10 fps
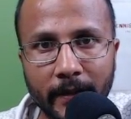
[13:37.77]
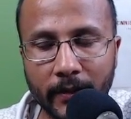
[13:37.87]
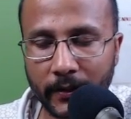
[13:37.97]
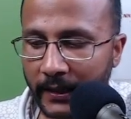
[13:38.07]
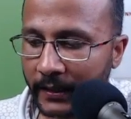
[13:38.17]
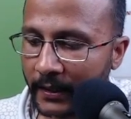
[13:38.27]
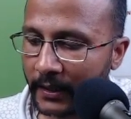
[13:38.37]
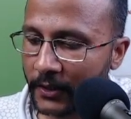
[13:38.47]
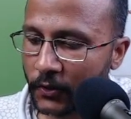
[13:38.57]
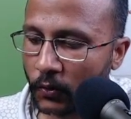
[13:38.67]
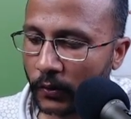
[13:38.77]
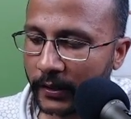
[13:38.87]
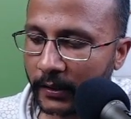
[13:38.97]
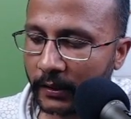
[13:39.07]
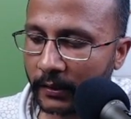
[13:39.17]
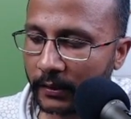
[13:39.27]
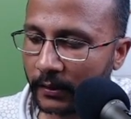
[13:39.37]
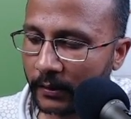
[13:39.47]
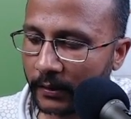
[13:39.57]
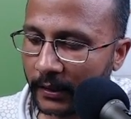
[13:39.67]
Okay, so here
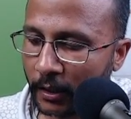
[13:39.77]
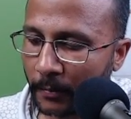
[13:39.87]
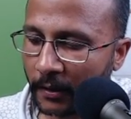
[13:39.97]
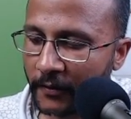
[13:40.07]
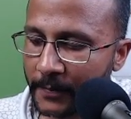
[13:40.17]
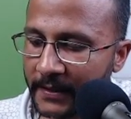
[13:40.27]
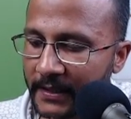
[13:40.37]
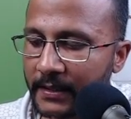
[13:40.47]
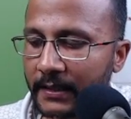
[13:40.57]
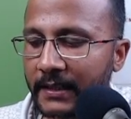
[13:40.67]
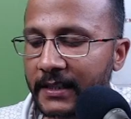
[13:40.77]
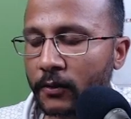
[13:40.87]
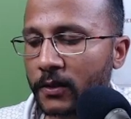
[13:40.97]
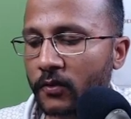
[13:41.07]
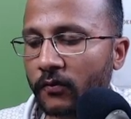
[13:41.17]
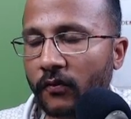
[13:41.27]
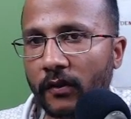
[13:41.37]
the number of spaces is equals to